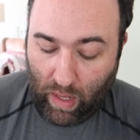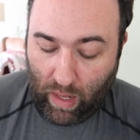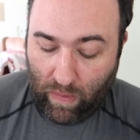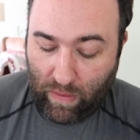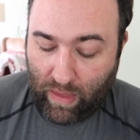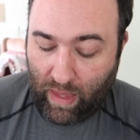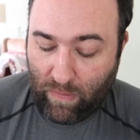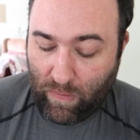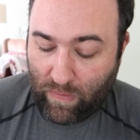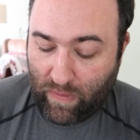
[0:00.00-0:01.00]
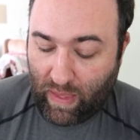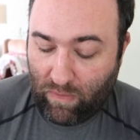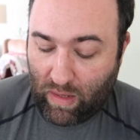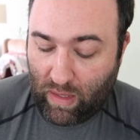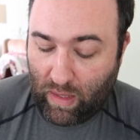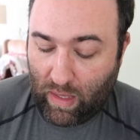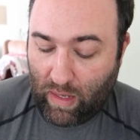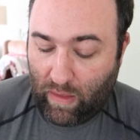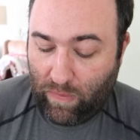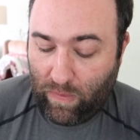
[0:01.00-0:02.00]
And the cave starts to caving in,
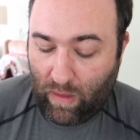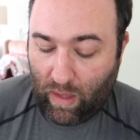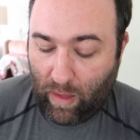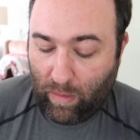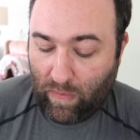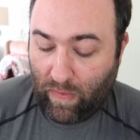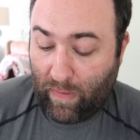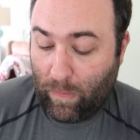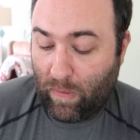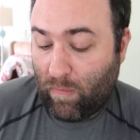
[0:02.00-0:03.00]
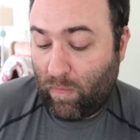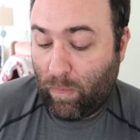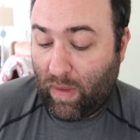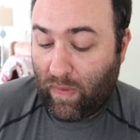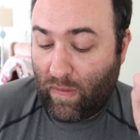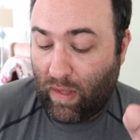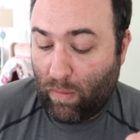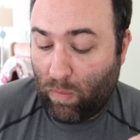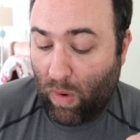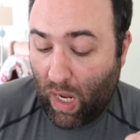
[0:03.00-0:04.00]
and that's because of
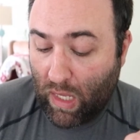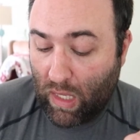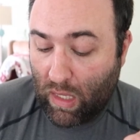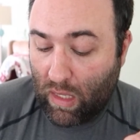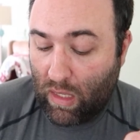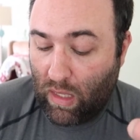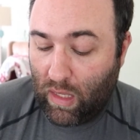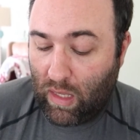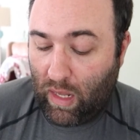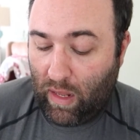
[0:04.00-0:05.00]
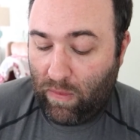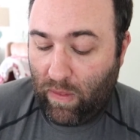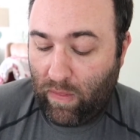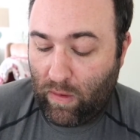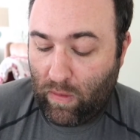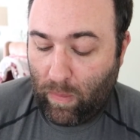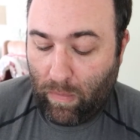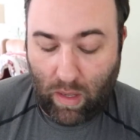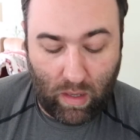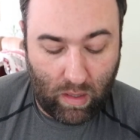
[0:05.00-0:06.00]
Team Rocket. And then they do the
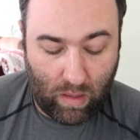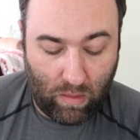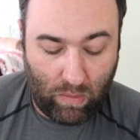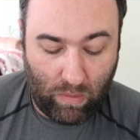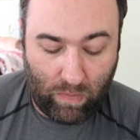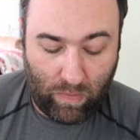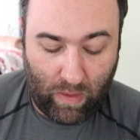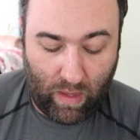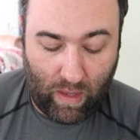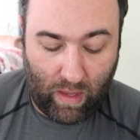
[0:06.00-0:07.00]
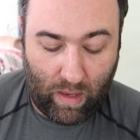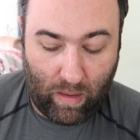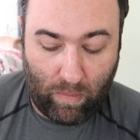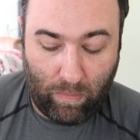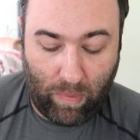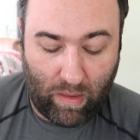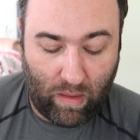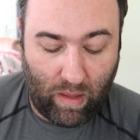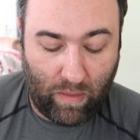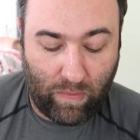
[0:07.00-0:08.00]
motto, then
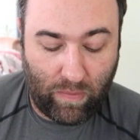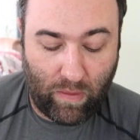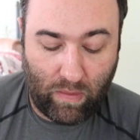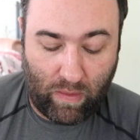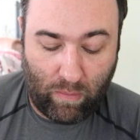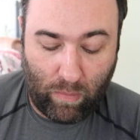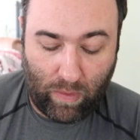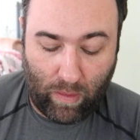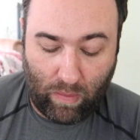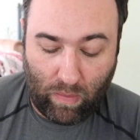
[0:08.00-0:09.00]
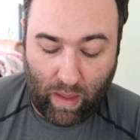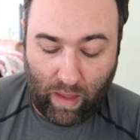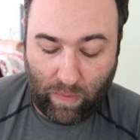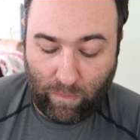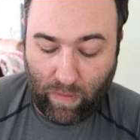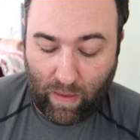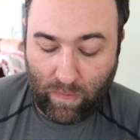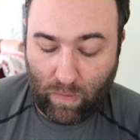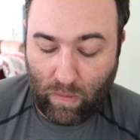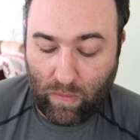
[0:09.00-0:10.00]
they're leaving with a lot of the
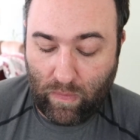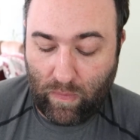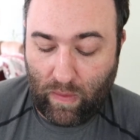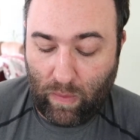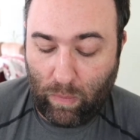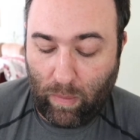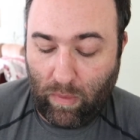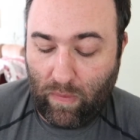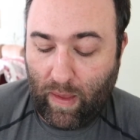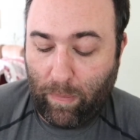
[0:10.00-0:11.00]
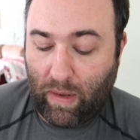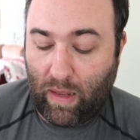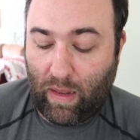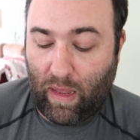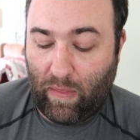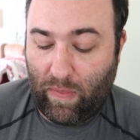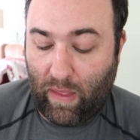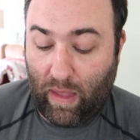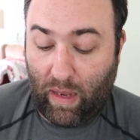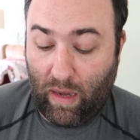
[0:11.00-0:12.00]
fossils, then the red moon is happening, and
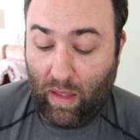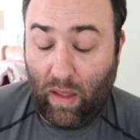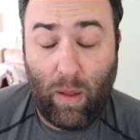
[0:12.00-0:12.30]
then